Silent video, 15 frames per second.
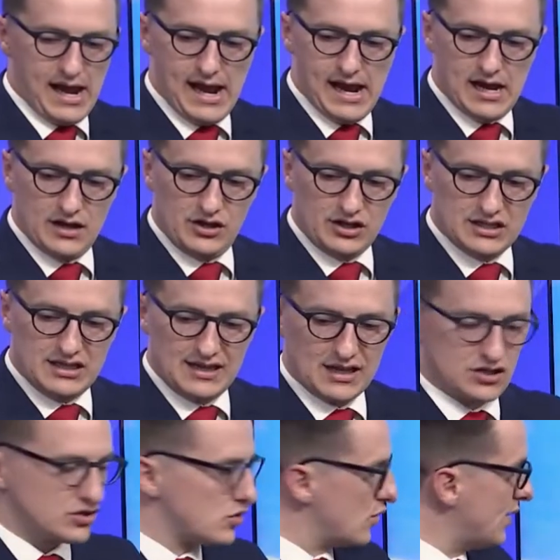And you can see
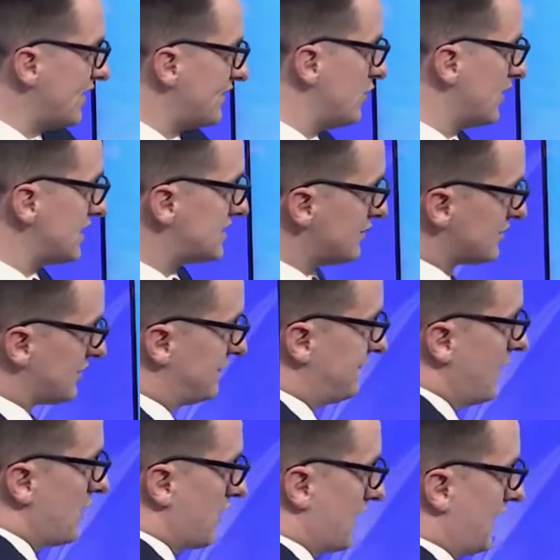that storm off to the west. There was a
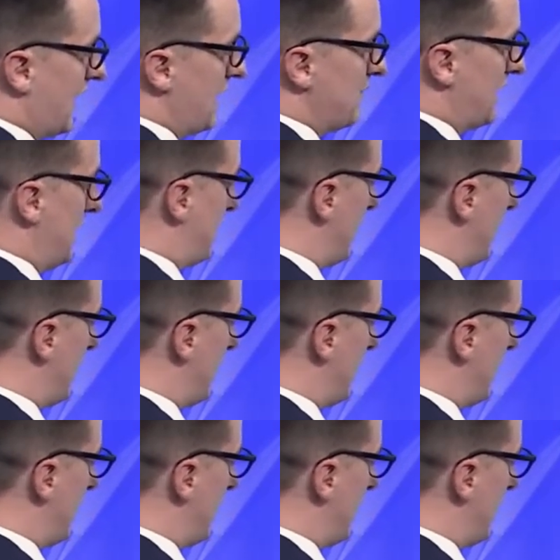photo that came in.